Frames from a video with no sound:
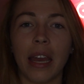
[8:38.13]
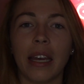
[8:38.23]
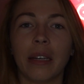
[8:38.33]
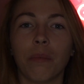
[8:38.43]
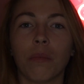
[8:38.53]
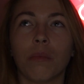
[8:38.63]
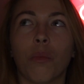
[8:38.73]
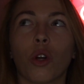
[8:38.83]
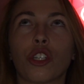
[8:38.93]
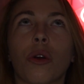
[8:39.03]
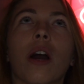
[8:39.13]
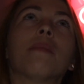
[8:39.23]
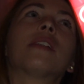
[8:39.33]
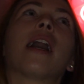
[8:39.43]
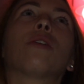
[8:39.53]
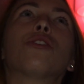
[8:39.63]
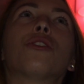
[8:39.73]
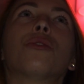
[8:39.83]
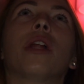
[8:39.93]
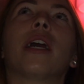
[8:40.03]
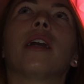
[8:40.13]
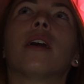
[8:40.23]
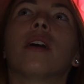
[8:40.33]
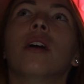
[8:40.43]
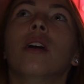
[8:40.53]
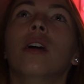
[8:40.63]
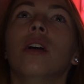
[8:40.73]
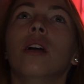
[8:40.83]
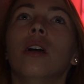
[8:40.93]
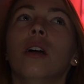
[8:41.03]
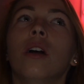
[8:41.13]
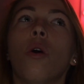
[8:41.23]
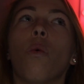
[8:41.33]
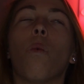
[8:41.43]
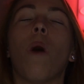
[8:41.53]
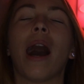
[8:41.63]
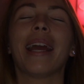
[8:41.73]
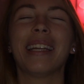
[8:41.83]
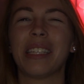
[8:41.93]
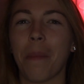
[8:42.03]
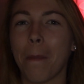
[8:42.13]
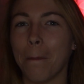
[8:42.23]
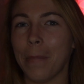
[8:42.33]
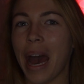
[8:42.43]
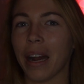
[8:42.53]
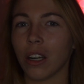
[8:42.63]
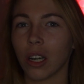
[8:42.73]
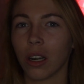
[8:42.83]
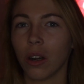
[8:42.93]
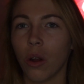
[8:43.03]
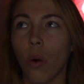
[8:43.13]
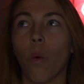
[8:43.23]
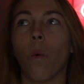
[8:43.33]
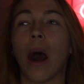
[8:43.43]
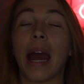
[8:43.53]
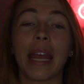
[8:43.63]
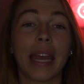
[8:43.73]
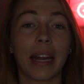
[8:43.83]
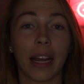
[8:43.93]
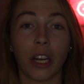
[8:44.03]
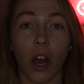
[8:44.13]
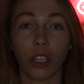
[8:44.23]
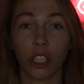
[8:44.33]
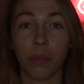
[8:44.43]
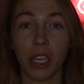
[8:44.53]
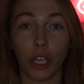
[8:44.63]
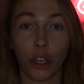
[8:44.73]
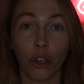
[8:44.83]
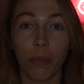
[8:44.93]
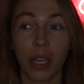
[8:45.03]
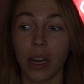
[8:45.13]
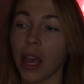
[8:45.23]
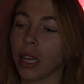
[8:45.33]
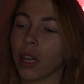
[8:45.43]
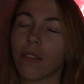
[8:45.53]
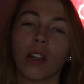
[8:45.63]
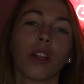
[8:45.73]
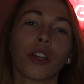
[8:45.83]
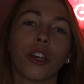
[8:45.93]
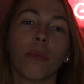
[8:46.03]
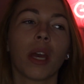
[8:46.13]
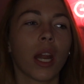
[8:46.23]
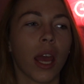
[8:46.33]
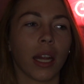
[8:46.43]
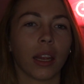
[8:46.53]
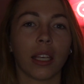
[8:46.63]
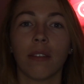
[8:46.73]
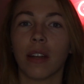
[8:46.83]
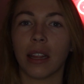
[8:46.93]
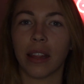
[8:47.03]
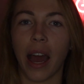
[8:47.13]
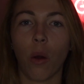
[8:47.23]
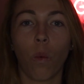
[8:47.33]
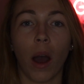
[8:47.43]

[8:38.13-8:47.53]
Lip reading: It more so comes down to like, why does it matter? Why can I not just be a human and love another human and leave it at that?